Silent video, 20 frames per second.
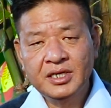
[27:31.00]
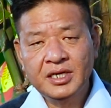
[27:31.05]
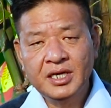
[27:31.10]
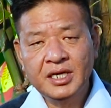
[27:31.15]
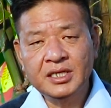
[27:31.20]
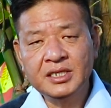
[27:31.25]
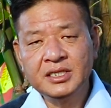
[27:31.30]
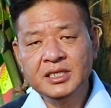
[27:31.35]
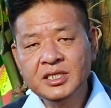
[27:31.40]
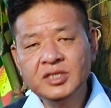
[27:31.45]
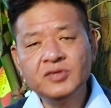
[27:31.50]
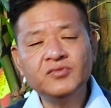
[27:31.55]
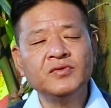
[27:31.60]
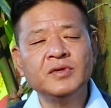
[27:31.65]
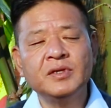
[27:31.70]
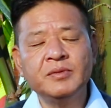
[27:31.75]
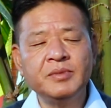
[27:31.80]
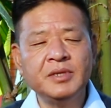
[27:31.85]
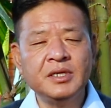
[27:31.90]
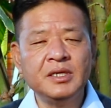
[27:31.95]
And this
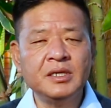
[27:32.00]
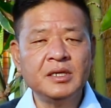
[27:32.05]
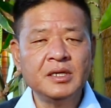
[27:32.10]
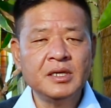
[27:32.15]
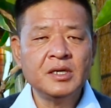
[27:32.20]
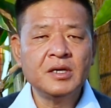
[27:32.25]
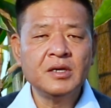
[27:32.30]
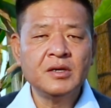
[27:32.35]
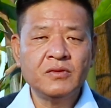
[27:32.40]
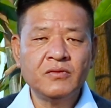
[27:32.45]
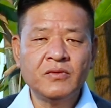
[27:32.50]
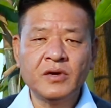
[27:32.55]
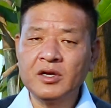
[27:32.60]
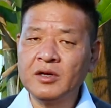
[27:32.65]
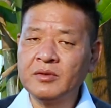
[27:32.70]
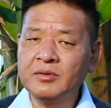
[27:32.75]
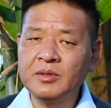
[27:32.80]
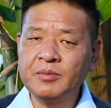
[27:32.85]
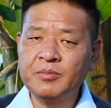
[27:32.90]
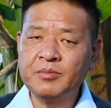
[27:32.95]
will be one
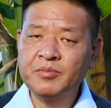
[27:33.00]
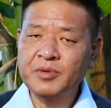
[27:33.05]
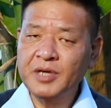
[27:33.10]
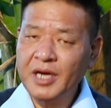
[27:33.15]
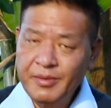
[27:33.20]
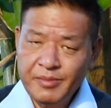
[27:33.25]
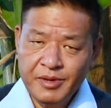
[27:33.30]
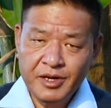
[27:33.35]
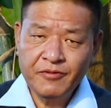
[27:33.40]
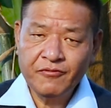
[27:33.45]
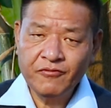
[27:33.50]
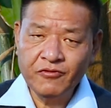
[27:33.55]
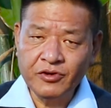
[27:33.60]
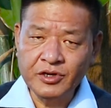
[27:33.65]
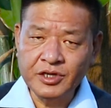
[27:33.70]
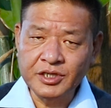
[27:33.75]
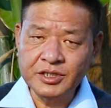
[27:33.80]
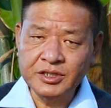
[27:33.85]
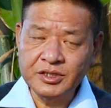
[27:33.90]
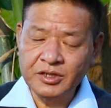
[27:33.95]
of the primary
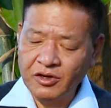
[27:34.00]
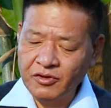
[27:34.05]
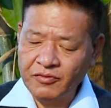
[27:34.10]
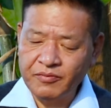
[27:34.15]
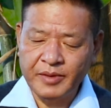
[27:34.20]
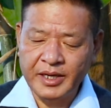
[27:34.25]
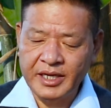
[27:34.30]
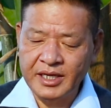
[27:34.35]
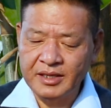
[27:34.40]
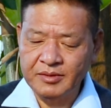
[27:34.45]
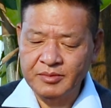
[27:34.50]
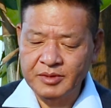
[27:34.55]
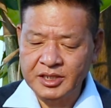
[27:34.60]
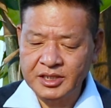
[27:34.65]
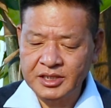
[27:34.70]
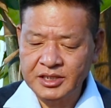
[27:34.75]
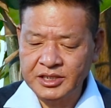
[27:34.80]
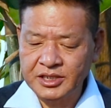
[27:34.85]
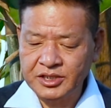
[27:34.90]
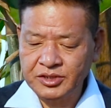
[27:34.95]
focus of my
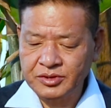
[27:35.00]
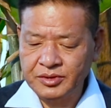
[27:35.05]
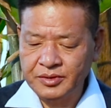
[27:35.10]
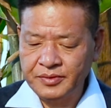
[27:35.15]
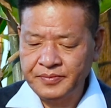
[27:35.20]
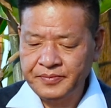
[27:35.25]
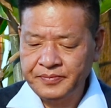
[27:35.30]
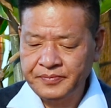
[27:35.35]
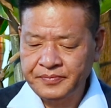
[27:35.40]
administration.